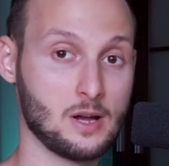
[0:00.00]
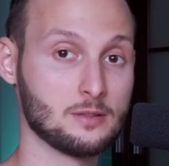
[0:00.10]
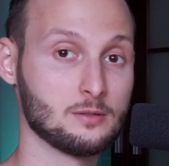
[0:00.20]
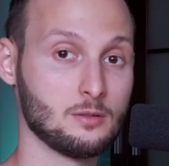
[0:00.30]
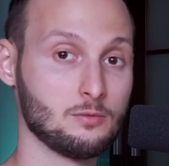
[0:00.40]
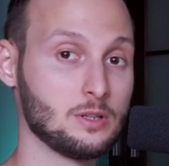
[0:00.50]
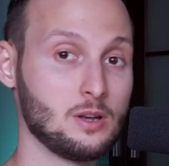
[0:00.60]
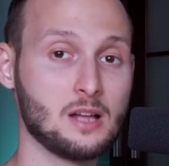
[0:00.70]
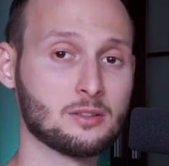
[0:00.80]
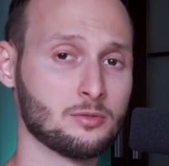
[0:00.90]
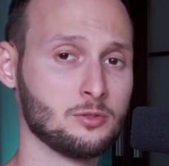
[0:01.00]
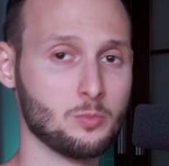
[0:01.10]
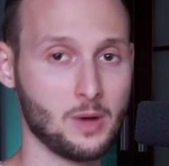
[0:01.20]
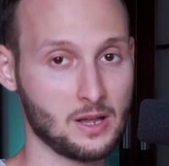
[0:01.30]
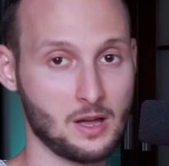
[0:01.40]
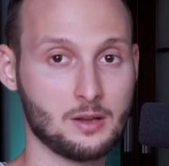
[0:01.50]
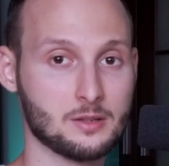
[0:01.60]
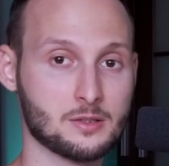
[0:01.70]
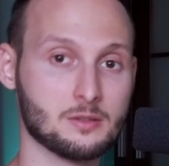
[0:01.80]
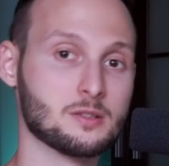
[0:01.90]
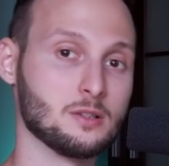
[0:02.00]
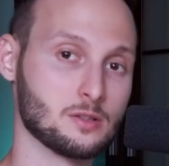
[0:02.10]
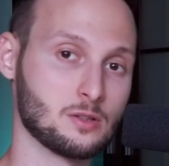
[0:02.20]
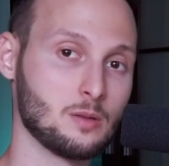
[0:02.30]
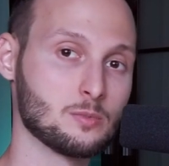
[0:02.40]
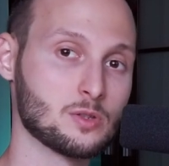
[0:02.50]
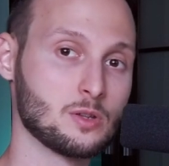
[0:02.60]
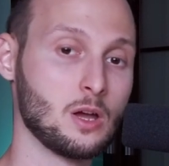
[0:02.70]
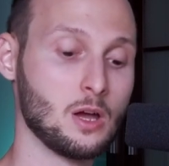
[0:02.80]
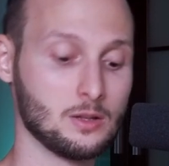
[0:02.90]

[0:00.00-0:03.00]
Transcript: run, with a lot of new mechanics and systems,